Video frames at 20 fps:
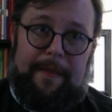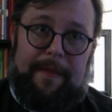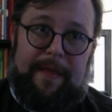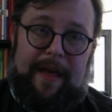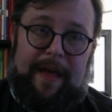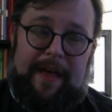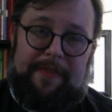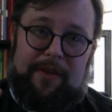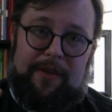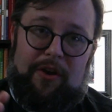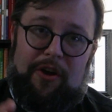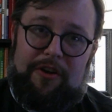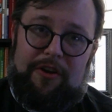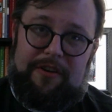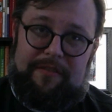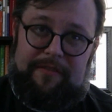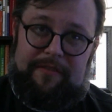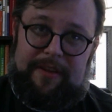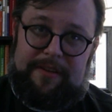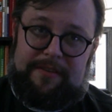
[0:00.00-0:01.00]
At the heart
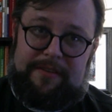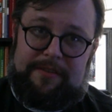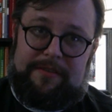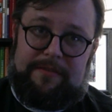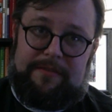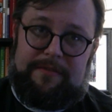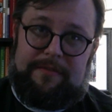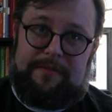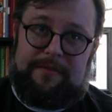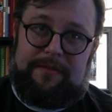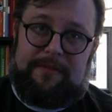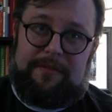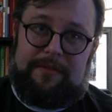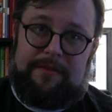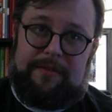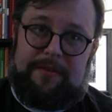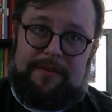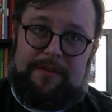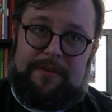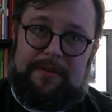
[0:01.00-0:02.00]
of it,
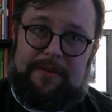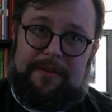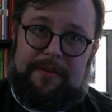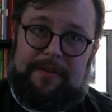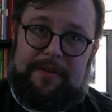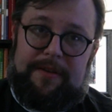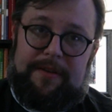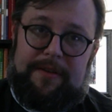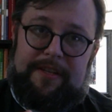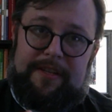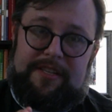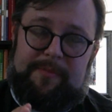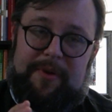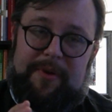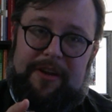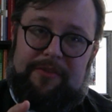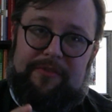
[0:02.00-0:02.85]
it's about a